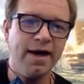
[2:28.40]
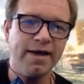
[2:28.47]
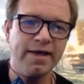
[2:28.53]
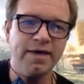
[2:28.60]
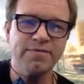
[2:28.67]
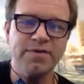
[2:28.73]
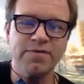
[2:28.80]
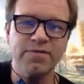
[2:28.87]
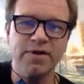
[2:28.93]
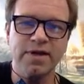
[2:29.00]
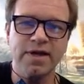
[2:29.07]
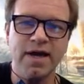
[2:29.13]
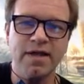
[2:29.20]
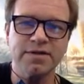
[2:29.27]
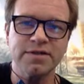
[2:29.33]
give different
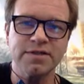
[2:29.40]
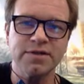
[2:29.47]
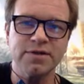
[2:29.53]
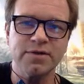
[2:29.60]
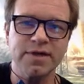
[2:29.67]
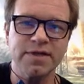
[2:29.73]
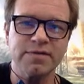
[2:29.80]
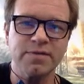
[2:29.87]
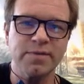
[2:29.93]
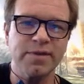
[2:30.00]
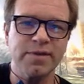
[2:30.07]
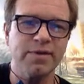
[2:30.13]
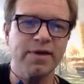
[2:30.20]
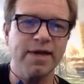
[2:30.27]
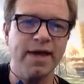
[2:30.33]
colors to us when we
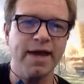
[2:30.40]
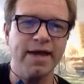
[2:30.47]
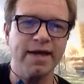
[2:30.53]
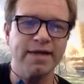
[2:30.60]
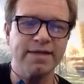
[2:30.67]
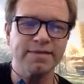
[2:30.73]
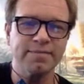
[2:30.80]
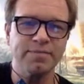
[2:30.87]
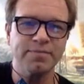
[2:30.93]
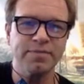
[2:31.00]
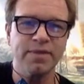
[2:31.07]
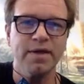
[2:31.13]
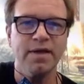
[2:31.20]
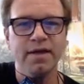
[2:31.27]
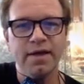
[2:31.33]
look at
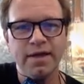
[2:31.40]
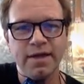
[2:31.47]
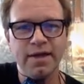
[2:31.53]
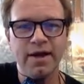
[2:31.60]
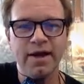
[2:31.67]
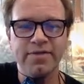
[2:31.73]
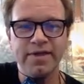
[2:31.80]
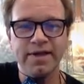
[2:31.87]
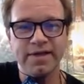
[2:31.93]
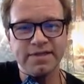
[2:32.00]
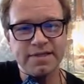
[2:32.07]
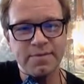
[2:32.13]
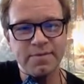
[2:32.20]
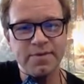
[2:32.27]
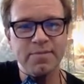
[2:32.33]
it. I think
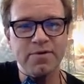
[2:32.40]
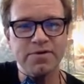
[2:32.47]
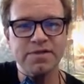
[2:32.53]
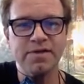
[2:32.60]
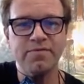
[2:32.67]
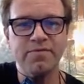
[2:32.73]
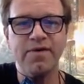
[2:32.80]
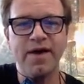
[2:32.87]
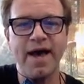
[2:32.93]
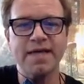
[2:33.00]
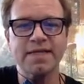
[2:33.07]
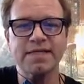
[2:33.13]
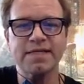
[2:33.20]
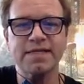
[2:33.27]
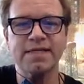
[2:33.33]
some of the most
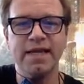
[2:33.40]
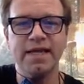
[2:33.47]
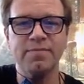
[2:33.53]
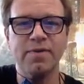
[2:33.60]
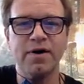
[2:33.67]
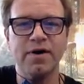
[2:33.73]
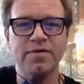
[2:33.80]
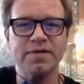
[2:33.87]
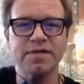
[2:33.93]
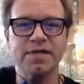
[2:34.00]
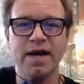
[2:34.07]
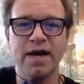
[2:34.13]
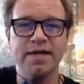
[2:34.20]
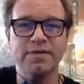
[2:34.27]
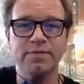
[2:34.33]
fascinating part of the
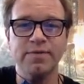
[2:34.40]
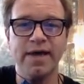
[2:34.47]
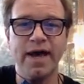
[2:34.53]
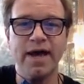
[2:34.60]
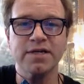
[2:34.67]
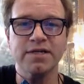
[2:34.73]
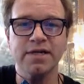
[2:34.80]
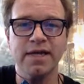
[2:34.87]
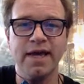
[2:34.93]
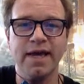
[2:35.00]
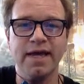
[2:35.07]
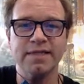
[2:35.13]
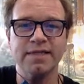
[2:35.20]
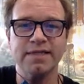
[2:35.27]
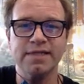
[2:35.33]
skies we actually
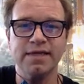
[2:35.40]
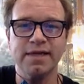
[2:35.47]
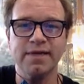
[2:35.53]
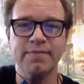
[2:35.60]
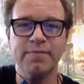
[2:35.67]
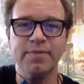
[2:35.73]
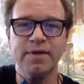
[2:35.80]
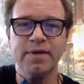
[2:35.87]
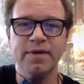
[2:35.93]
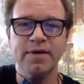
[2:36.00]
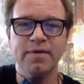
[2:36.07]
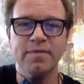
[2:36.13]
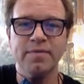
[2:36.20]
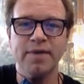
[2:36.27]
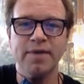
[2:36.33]
can't see.
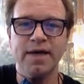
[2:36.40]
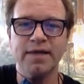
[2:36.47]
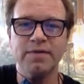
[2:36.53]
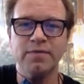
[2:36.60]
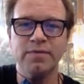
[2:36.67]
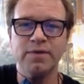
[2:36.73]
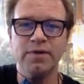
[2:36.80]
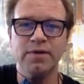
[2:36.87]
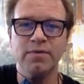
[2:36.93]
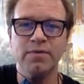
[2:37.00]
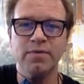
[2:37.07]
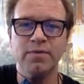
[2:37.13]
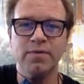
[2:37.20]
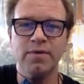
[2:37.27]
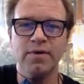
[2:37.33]
But we
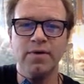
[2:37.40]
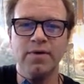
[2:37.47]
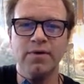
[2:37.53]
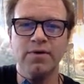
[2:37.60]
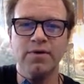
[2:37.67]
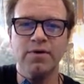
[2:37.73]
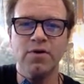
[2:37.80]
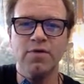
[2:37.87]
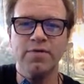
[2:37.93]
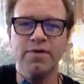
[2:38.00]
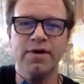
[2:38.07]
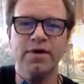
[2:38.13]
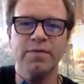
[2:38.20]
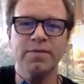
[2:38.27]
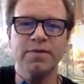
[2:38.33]
do look over
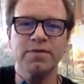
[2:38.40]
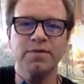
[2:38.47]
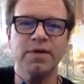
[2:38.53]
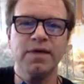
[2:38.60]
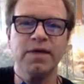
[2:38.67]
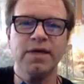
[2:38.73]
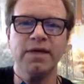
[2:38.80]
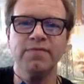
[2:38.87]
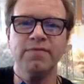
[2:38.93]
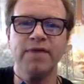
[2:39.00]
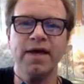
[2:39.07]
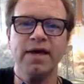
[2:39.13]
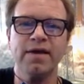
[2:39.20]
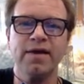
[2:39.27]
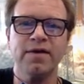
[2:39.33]
here between
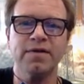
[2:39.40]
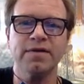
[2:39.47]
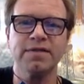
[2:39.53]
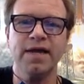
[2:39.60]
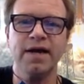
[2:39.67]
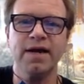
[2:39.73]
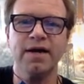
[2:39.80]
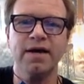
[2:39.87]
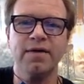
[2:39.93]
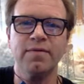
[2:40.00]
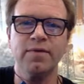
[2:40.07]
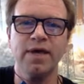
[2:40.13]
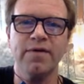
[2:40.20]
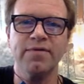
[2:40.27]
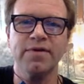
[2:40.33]
Vega and Altair.
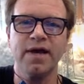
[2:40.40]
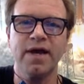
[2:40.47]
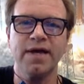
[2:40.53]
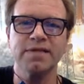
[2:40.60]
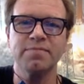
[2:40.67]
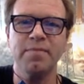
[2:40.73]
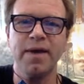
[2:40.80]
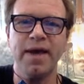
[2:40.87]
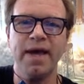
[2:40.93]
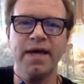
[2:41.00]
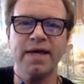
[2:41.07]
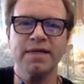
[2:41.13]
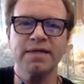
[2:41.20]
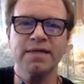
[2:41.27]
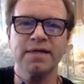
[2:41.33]
We have a nice
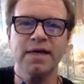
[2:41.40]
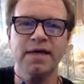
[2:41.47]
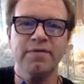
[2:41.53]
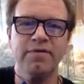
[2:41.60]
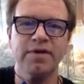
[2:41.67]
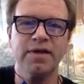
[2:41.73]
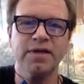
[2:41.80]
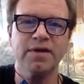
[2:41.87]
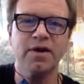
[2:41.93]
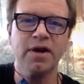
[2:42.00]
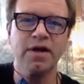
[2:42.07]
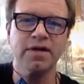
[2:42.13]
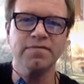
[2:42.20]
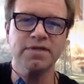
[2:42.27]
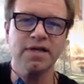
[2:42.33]
band. You get a
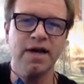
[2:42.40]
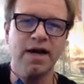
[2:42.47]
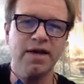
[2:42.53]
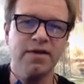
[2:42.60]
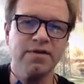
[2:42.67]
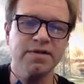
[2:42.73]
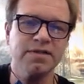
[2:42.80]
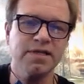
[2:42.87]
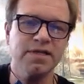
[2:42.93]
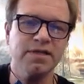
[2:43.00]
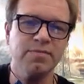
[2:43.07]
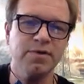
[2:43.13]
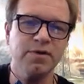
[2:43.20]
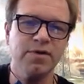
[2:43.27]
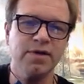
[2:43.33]
dark enough sky, you can see the
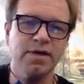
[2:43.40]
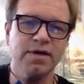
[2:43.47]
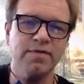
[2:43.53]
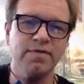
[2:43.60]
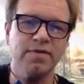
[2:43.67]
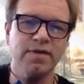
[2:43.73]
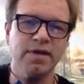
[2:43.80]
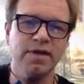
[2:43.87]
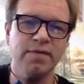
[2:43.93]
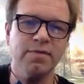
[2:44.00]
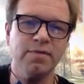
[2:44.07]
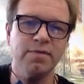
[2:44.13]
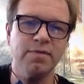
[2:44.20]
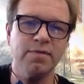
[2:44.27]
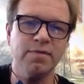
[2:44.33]
beauty of the
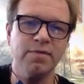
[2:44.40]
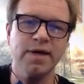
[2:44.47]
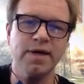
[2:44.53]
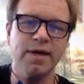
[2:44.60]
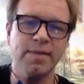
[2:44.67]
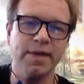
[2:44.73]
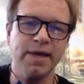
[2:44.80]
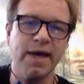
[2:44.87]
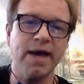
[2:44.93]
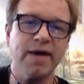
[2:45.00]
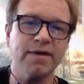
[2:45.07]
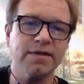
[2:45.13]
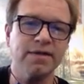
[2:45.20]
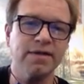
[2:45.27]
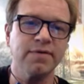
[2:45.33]
Milky Way coming out
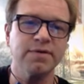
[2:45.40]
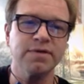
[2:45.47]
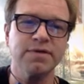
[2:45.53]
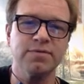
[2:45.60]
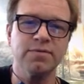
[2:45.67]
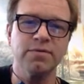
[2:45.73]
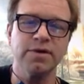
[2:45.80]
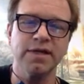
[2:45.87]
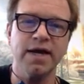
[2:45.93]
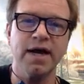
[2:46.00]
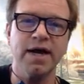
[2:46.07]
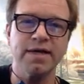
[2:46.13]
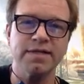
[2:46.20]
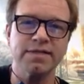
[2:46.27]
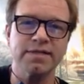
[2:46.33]
here, which is really
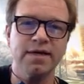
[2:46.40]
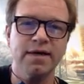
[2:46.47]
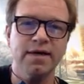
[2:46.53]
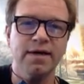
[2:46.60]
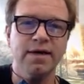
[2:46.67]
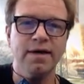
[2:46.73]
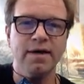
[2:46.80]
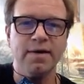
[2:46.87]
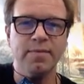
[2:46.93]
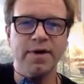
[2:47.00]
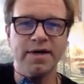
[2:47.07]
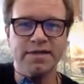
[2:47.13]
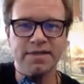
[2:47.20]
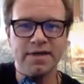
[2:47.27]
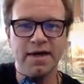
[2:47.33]
nice.
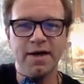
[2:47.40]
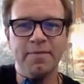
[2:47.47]
But